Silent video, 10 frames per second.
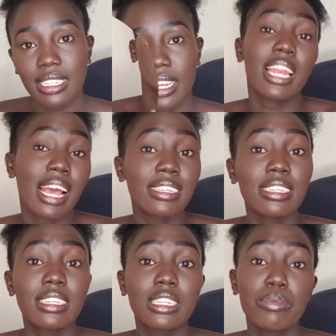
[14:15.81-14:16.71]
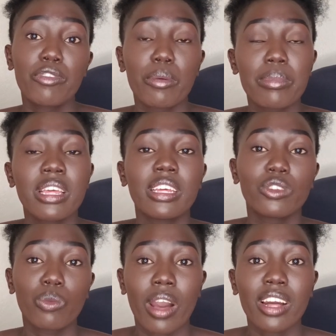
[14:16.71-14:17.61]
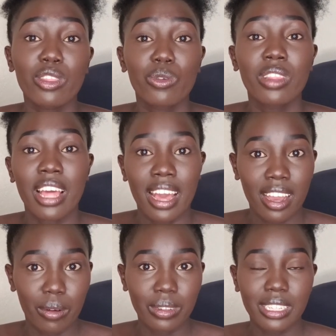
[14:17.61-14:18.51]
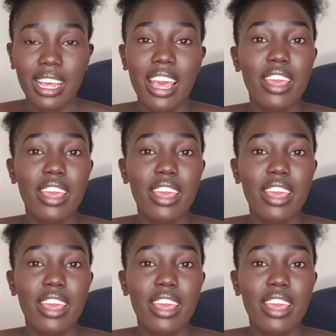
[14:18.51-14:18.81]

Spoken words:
So the last tip for me is work through the account.